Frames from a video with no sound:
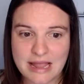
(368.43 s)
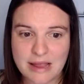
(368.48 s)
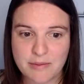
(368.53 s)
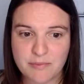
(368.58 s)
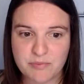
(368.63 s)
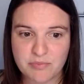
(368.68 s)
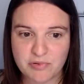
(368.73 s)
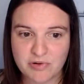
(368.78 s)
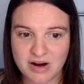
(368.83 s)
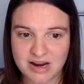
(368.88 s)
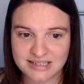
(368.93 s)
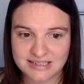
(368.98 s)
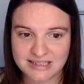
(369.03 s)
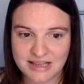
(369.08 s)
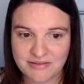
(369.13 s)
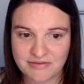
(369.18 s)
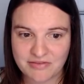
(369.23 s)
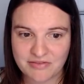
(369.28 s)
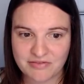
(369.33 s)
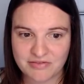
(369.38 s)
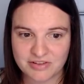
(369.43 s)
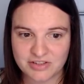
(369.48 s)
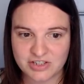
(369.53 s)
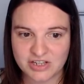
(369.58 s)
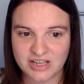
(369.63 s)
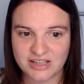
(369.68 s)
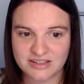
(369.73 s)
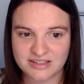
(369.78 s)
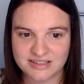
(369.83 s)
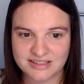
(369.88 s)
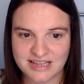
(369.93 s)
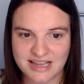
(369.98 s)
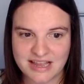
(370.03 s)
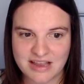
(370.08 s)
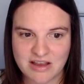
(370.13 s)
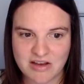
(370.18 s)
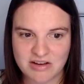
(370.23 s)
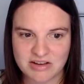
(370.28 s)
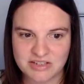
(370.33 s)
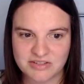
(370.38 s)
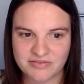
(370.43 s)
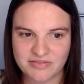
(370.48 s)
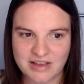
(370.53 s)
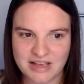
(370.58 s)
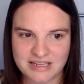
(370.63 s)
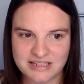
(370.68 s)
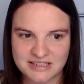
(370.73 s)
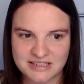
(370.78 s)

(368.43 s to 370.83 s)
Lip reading: impressive for Chelsea, got his first